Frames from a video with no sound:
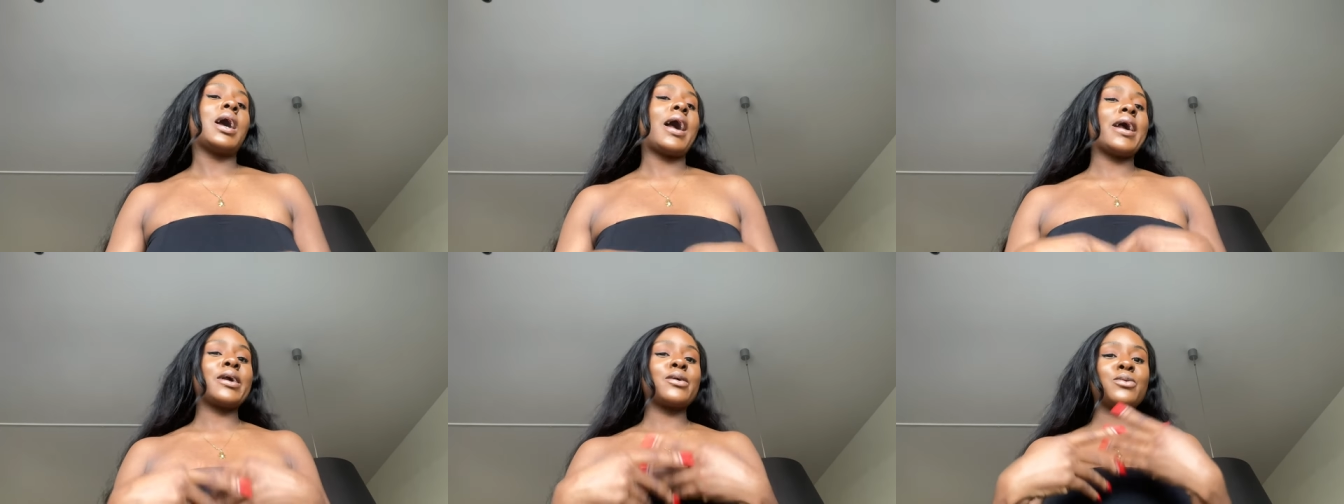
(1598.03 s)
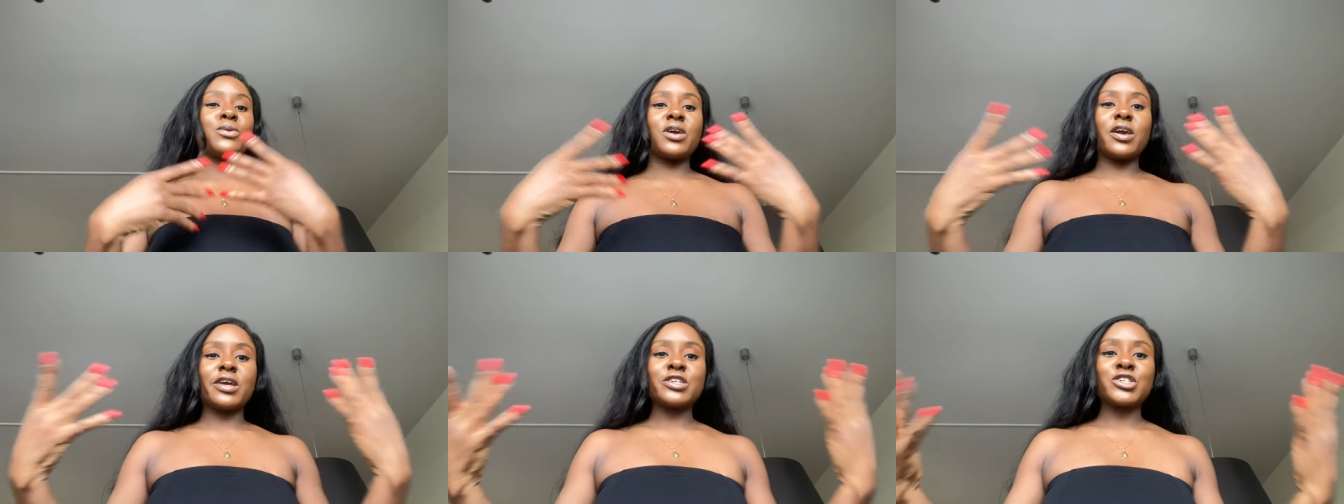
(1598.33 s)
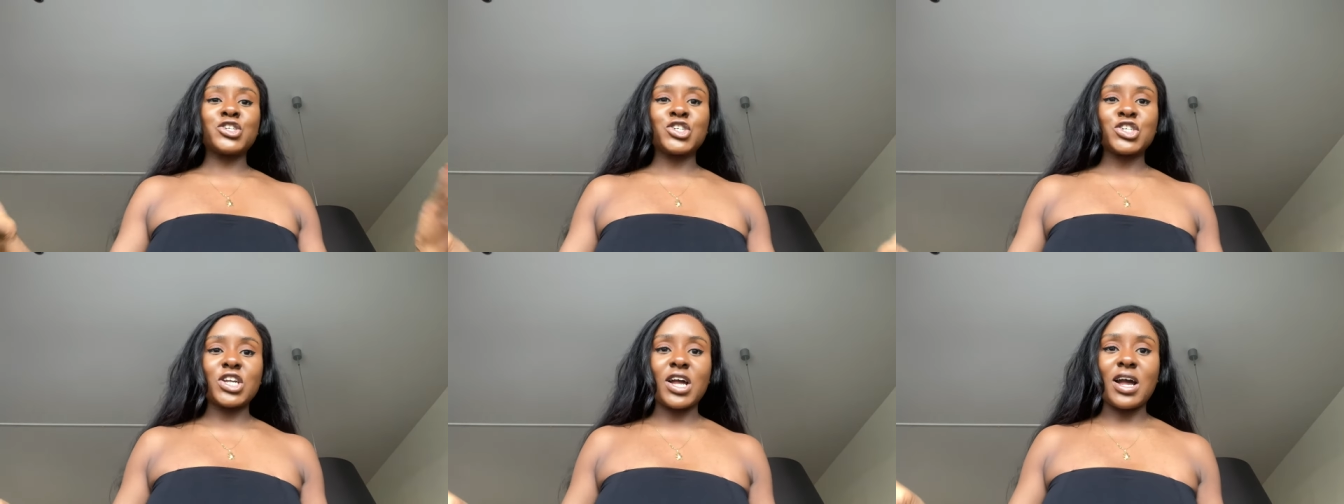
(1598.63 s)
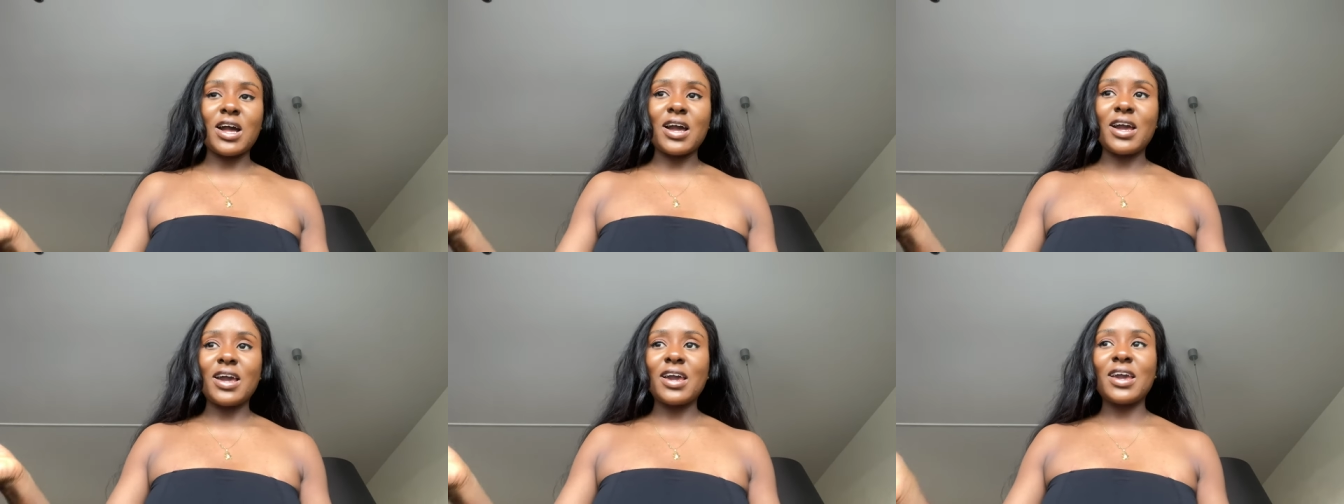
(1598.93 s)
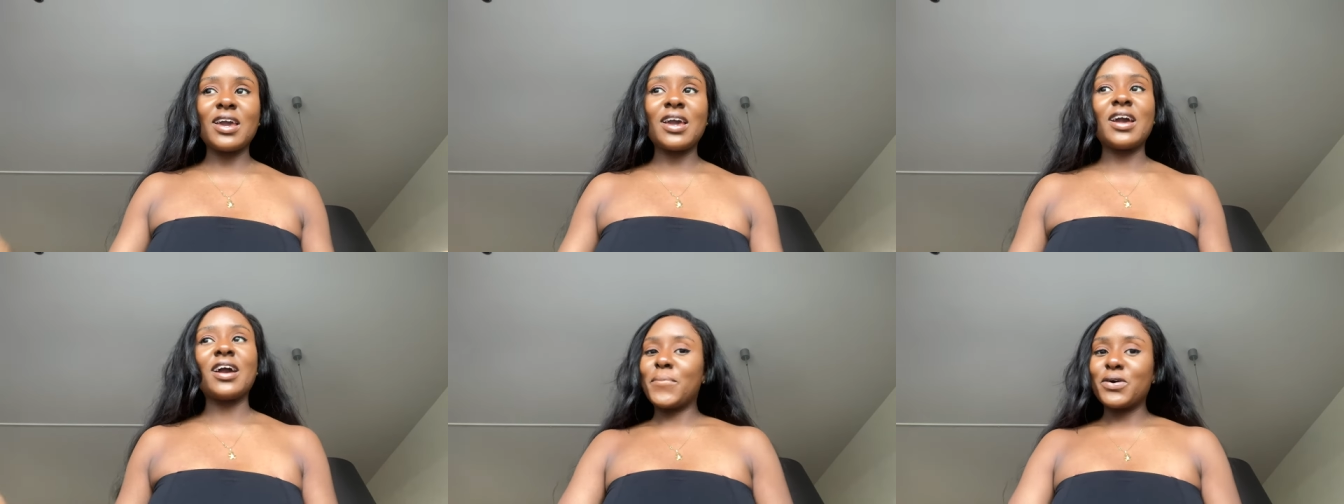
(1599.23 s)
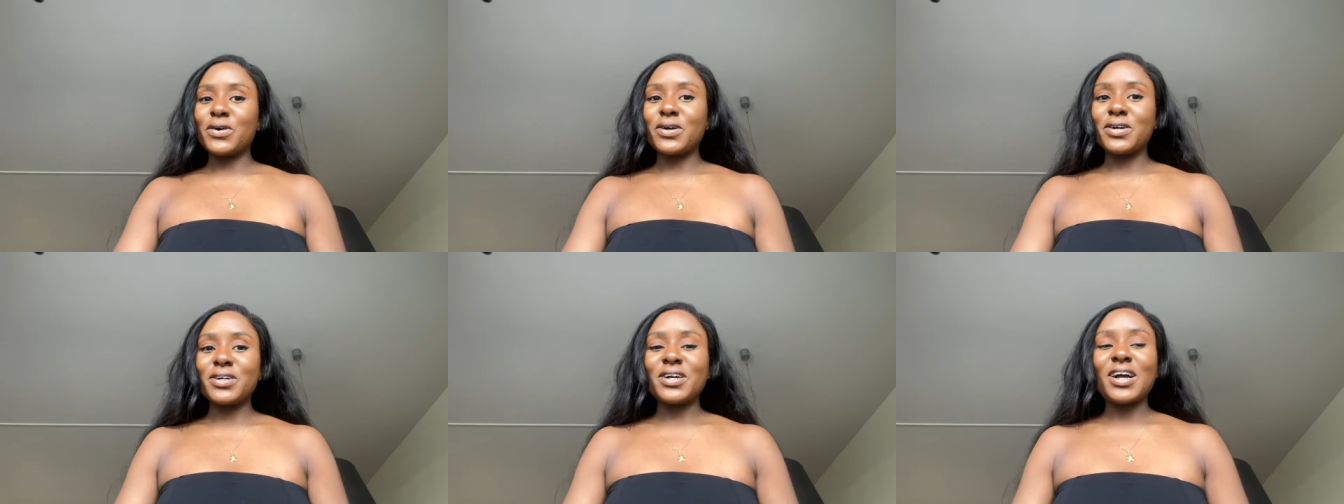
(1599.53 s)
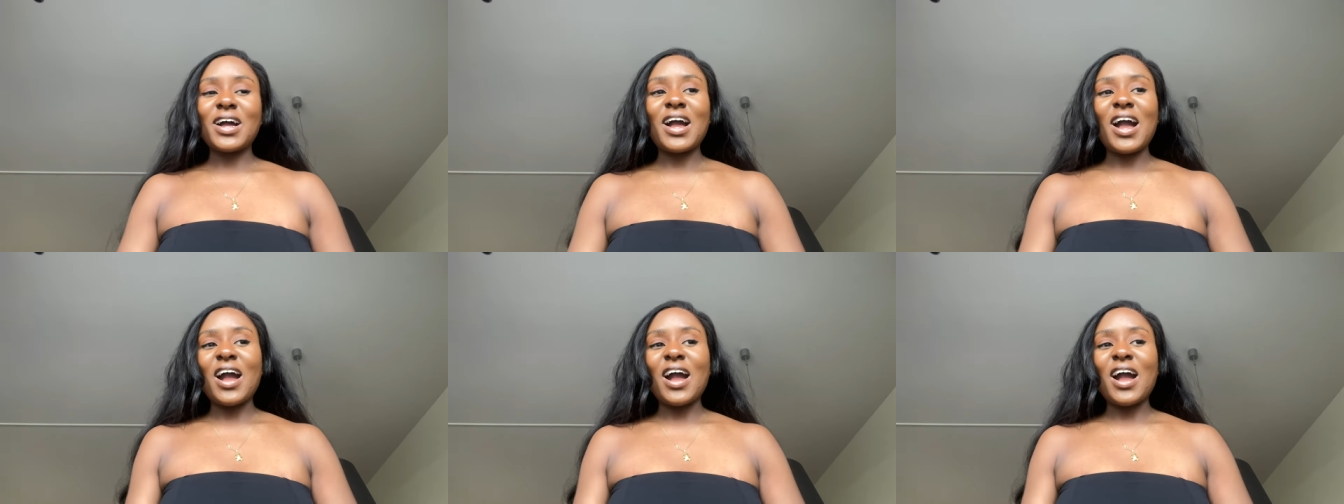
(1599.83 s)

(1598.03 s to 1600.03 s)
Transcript: I could get shy, but